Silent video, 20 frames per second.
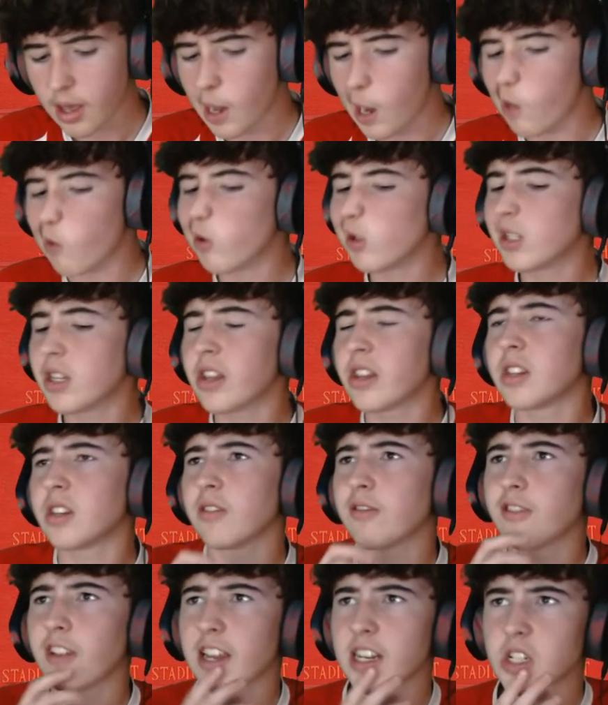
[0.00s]
I want to see the
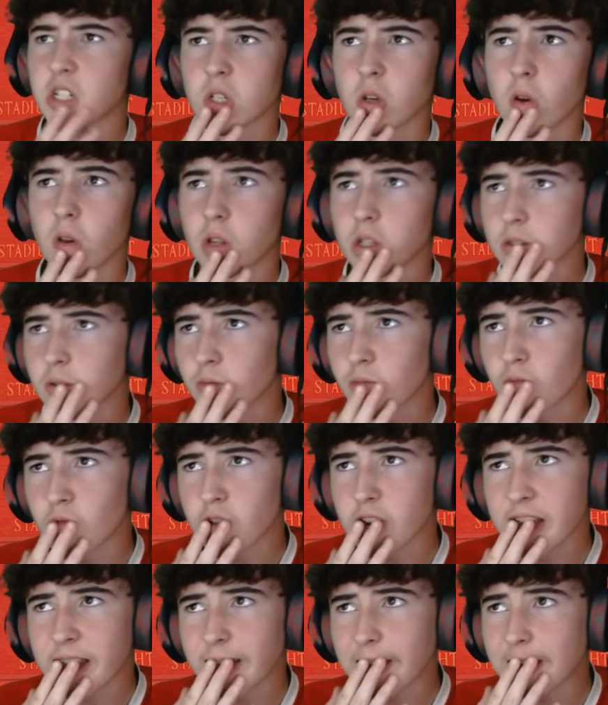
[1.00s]
deflection goal because I'm
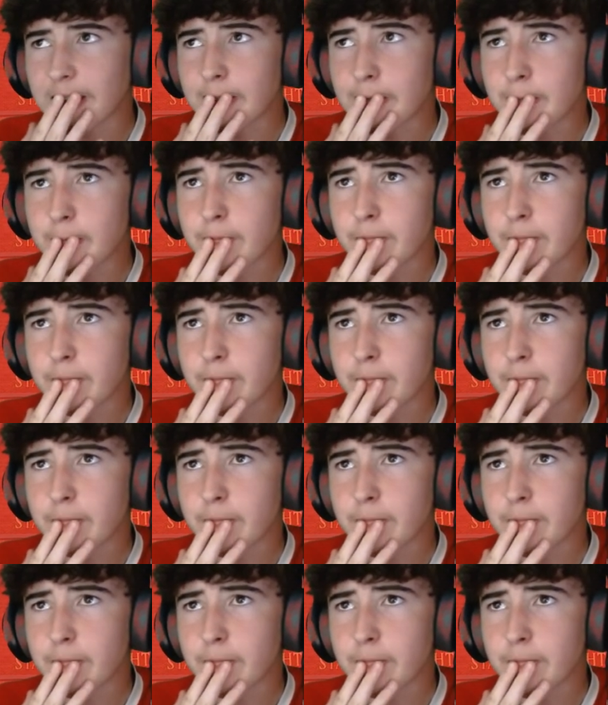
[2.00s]
really...